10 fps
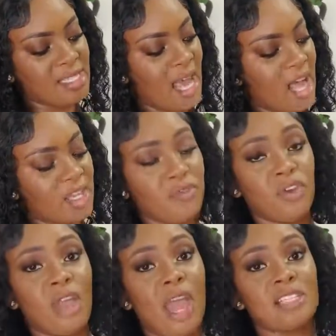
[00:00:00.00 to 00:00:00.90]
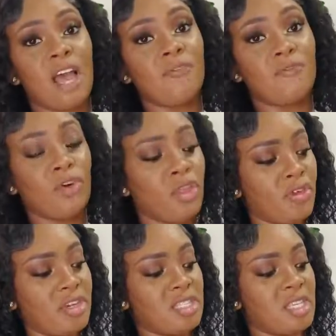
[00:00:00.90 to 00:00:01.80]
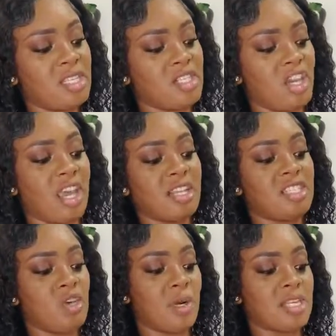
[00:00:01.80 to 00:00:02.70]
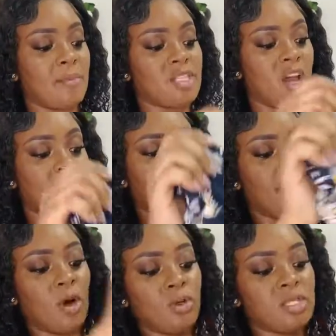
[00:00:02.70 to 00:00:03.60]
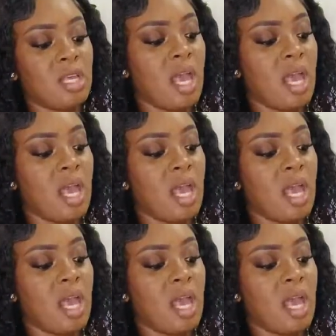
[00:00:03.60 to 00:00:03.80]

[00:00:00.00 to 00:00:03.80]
I'll give you guys a full 360 so you can see what I'm talking about.